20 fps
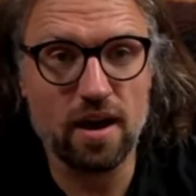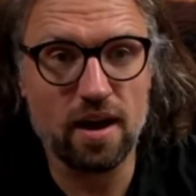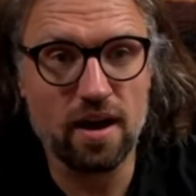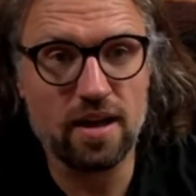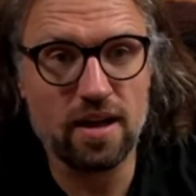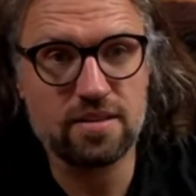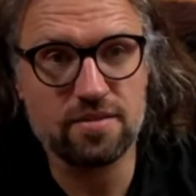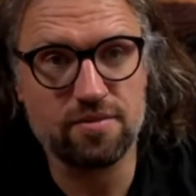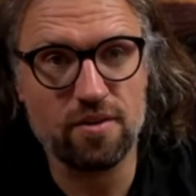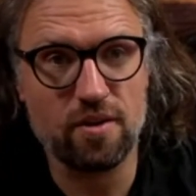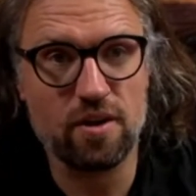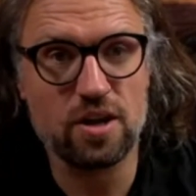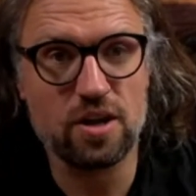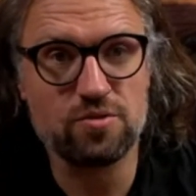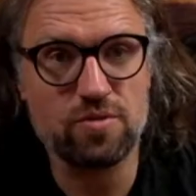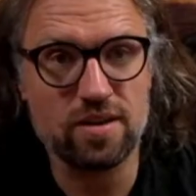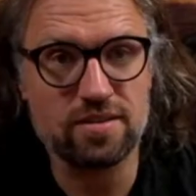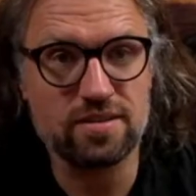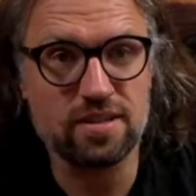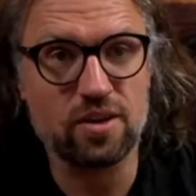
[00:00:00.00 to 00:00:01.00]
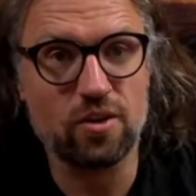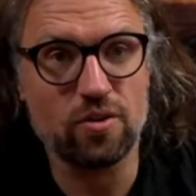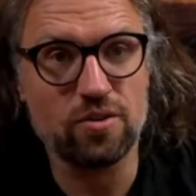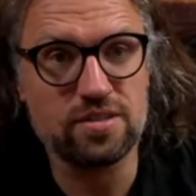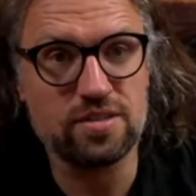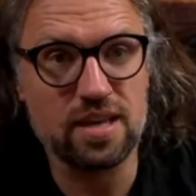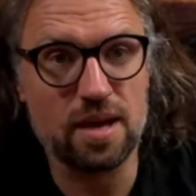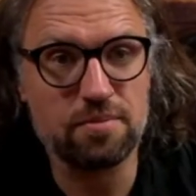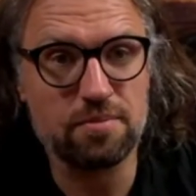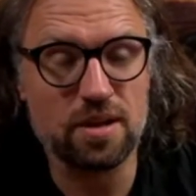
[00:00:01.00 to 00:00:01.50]
It's a very interesting
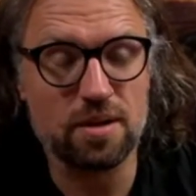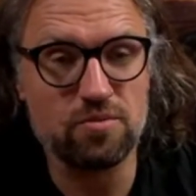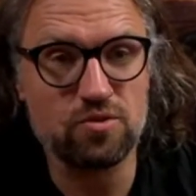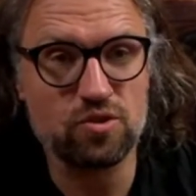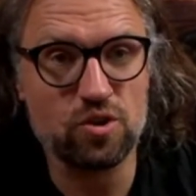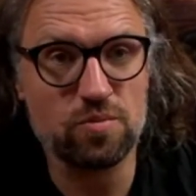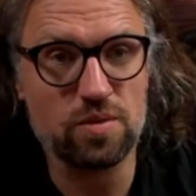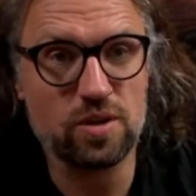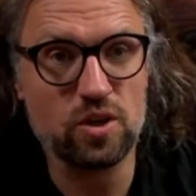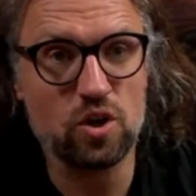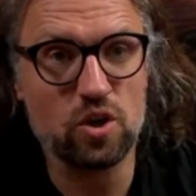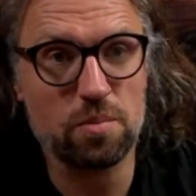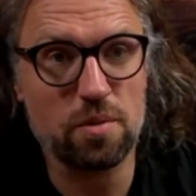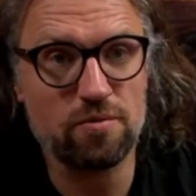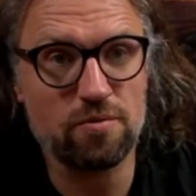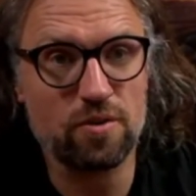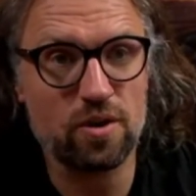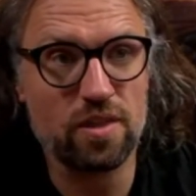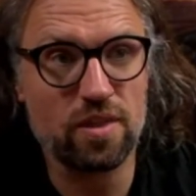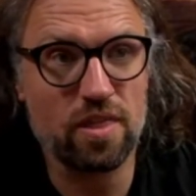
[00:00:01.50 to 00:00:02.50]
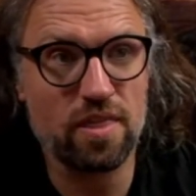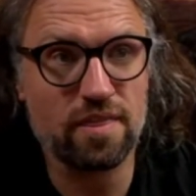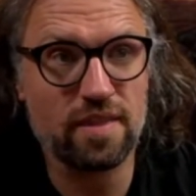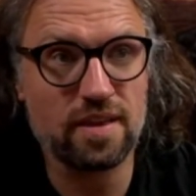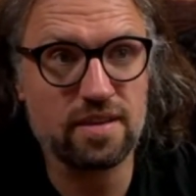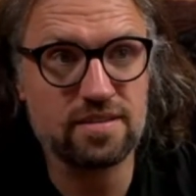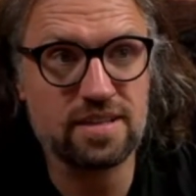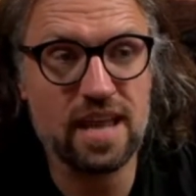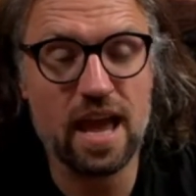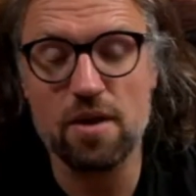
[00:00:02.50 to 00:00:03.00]
concept. I'm sure we can go a bit further than
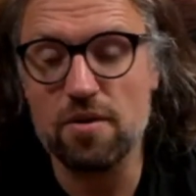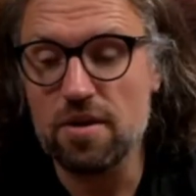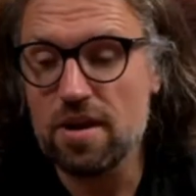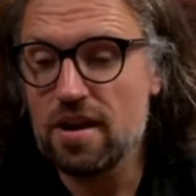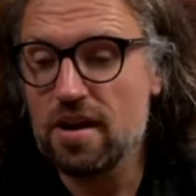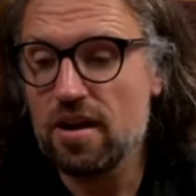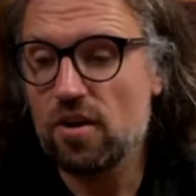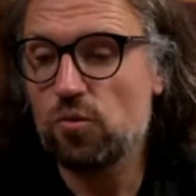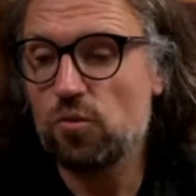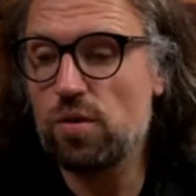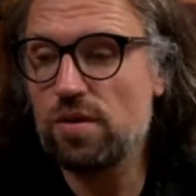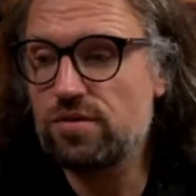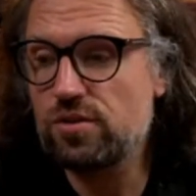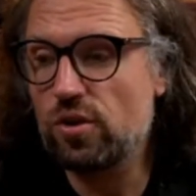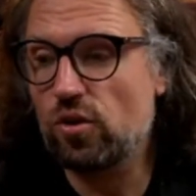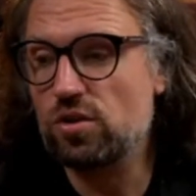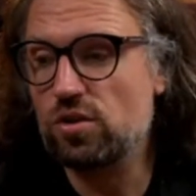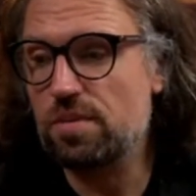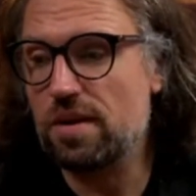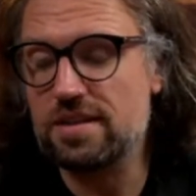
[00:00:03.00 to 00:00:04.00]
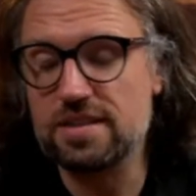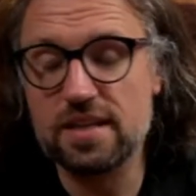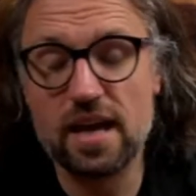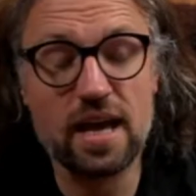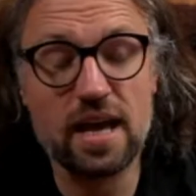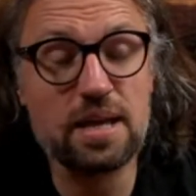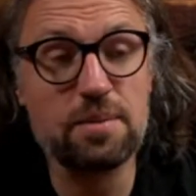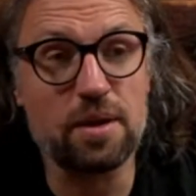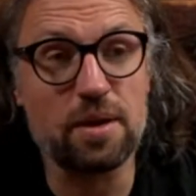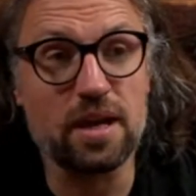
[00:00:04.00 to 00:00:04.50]
this. Now, we talked about
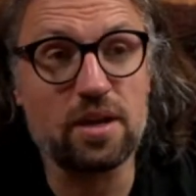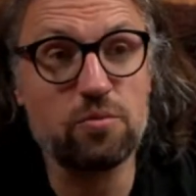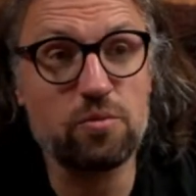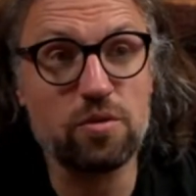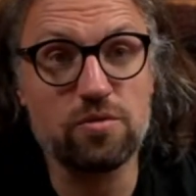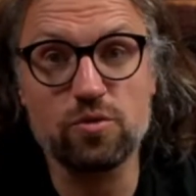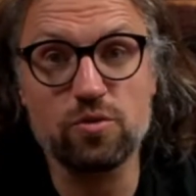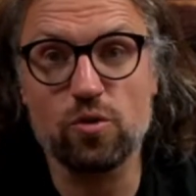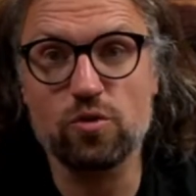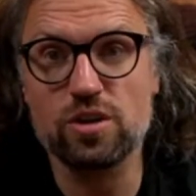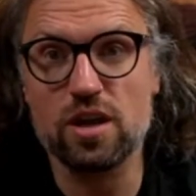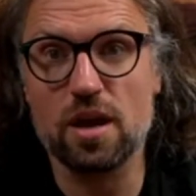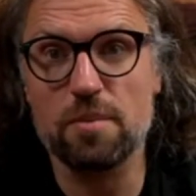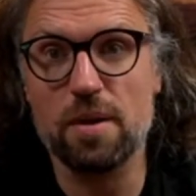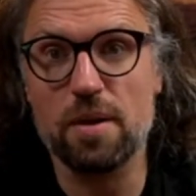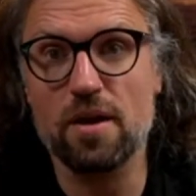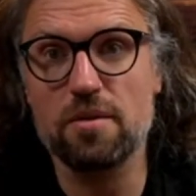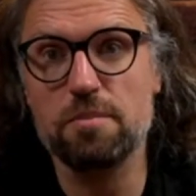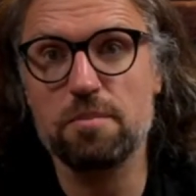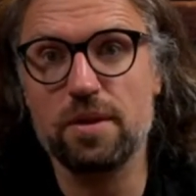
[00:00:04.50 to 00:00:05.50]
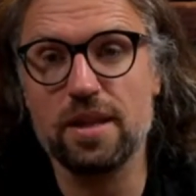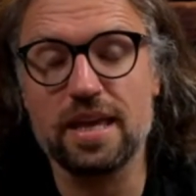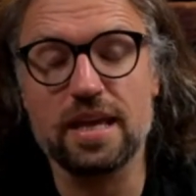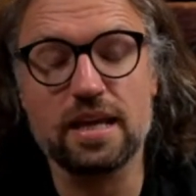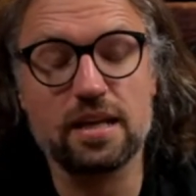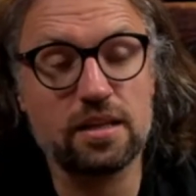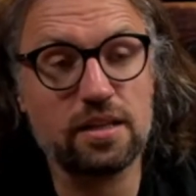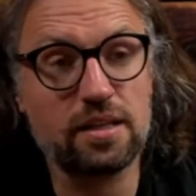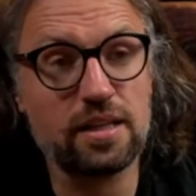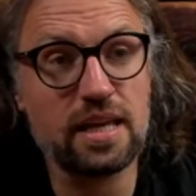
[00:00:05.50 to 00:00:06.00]
timing. We've talked about playing
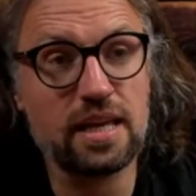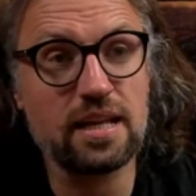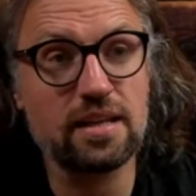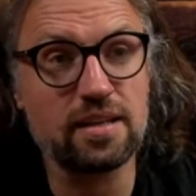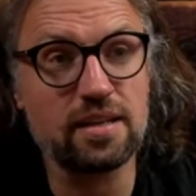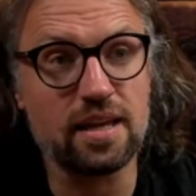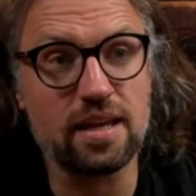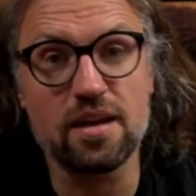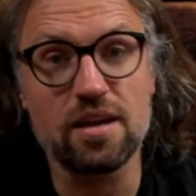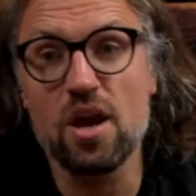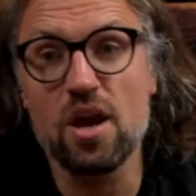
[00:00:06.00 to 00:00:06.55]
cleanly.